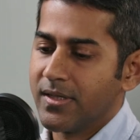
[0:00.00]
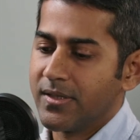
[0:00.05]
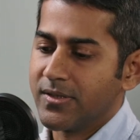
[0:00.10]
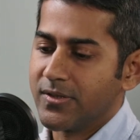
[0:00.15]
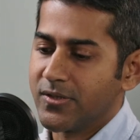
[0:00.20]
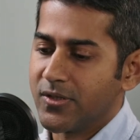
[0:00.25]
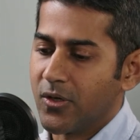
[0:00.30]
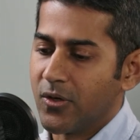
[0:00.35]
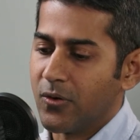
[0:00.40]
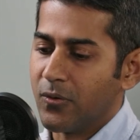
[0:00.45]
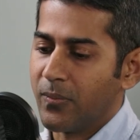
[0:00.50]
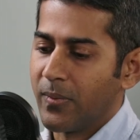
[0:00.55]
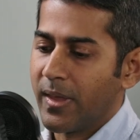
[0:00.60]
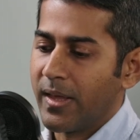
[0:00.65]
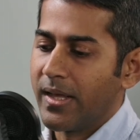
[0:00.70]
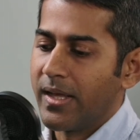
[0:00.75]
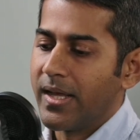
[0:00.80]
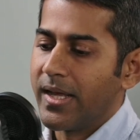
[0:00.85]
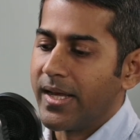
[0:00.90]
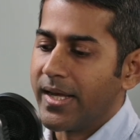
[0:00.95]
So
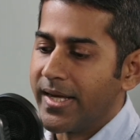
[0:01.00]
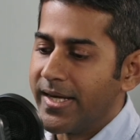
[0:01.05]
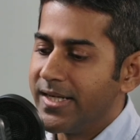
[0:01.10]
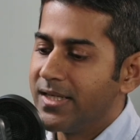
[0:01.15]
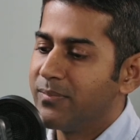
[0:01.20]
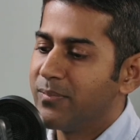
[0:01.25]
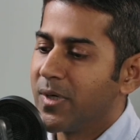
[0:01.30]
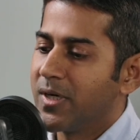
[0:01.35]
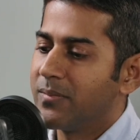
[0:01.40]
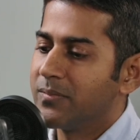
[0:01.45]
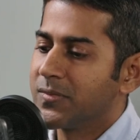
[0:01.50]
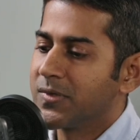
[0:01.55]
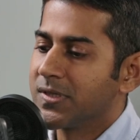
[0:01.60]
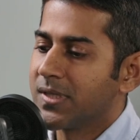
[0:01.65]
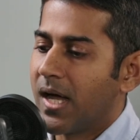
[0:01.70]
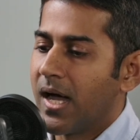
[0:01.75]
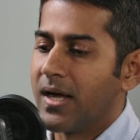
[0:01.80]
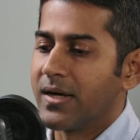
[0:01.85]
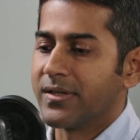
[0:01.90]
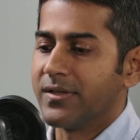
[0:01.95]
heat pumps
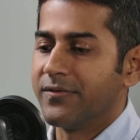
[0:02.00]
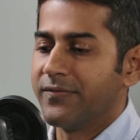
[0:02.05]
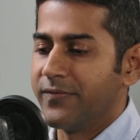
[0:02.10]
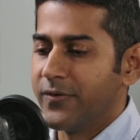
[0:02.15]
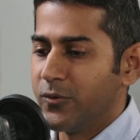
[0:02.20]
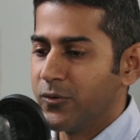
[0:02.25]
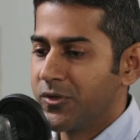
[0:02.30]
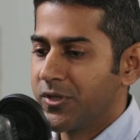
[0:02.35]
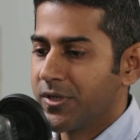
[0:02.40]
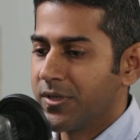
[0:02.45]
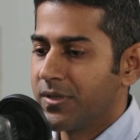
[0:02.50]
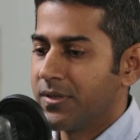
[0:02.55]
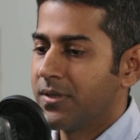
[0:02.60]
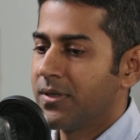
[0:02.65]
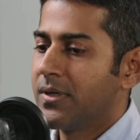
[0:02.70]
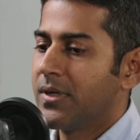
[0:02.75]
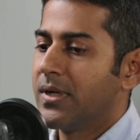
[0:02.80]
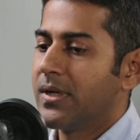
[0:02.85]
are the future.